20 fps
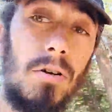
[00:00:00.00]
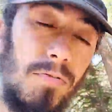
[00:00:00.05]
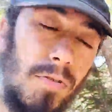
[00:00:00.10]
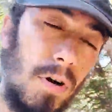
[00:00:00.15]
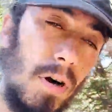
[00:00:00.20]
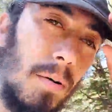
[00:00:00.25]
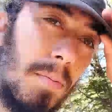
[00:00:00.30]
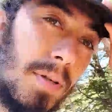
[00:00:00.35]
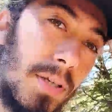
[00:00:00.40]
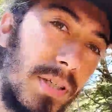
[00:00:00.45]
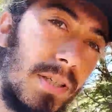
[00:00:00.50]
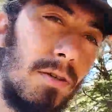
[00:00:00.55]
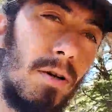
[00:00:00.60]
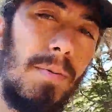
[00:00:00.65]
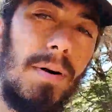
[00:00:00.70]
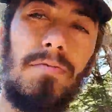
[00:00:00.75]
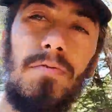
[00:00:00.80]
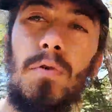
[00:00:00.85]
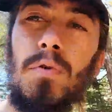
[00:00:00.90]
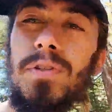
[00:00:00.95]
far, but there's still
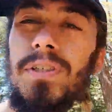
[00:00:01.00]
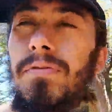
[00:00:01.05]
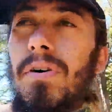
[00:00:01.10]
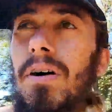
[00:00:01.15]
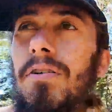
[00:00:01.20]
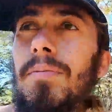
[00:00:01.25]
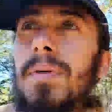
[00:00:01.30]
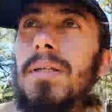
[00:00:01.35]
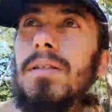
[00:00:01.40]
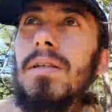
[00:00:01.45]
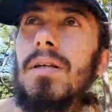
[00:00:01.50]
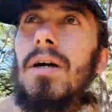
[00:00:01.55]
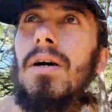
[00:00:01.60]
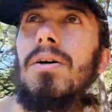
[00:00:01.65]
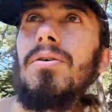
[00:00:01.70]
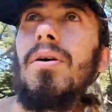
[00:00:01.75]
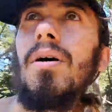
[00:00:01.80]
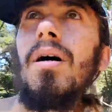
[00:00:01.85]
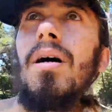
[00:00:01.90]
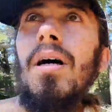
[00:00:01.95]
about 45 minutes to
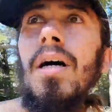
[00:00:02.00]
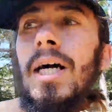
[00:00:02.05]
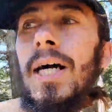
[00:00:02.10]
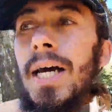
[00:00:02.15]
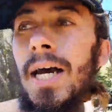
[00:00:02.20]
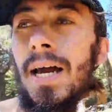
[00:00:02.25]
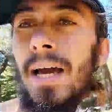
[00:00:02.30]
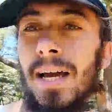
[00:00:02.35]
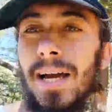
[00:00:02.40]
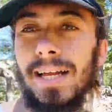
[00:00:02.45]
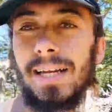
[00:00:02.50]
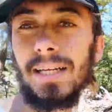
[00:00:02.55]
go. It